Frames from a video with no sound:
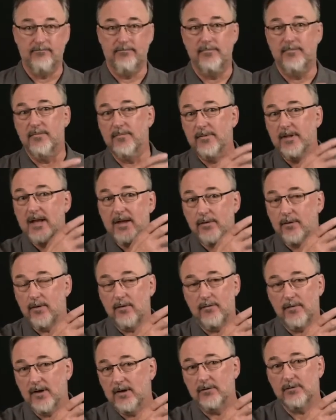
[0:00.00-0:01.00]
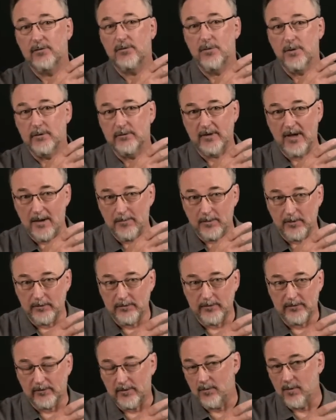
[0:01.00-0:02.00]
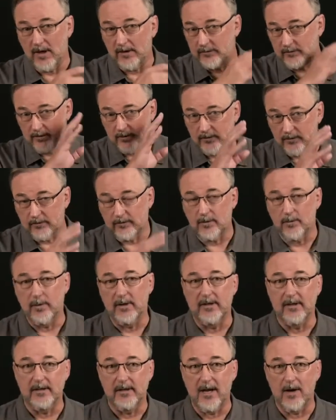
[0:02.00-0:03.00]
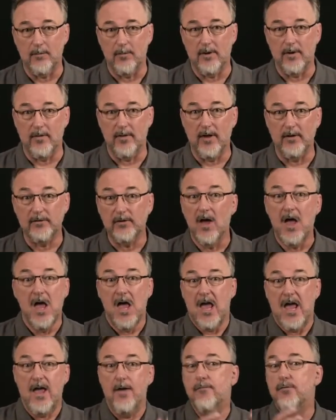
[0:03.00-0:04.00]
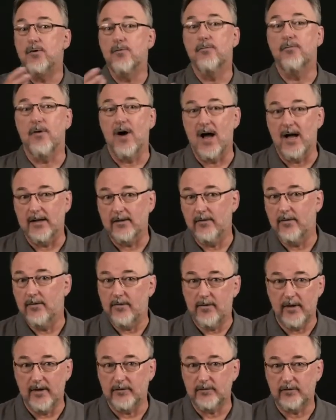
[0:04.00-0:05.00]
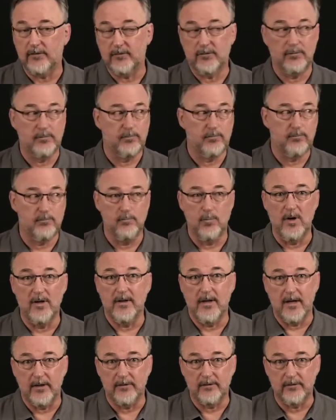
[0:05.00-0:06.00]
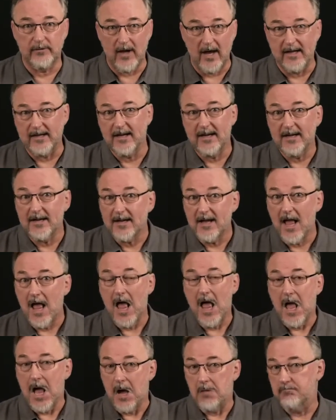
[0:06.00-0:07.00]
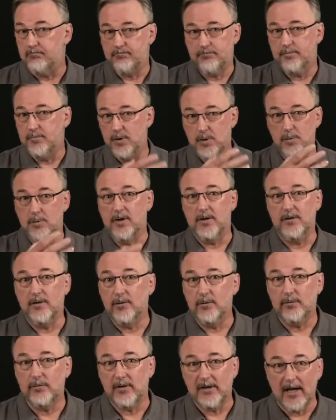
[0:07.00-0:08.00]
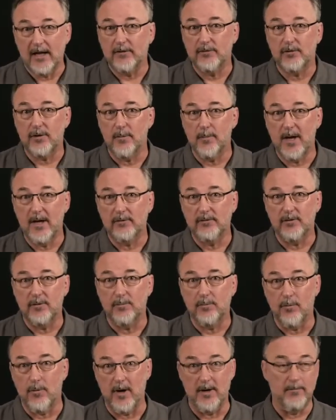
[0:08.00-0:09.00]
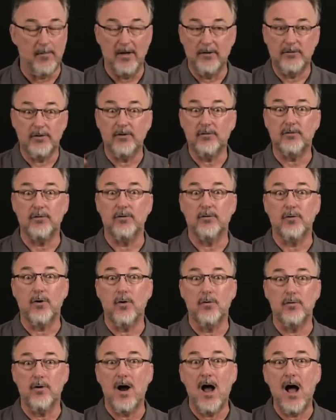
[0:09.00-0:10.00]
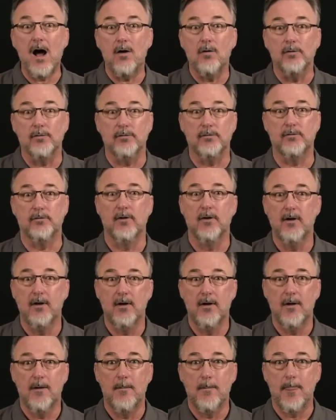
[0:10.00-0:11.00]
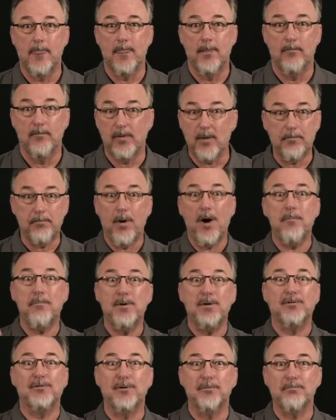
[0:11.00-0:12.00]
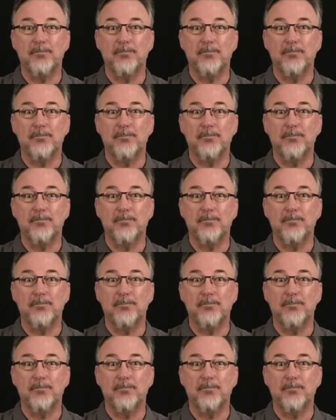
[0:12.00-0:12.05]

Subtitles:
Neither of these two examples is a question, so we can get rid of this. If you find this really exciting, you could use an exclamation point. My sister sold her house. The puppies are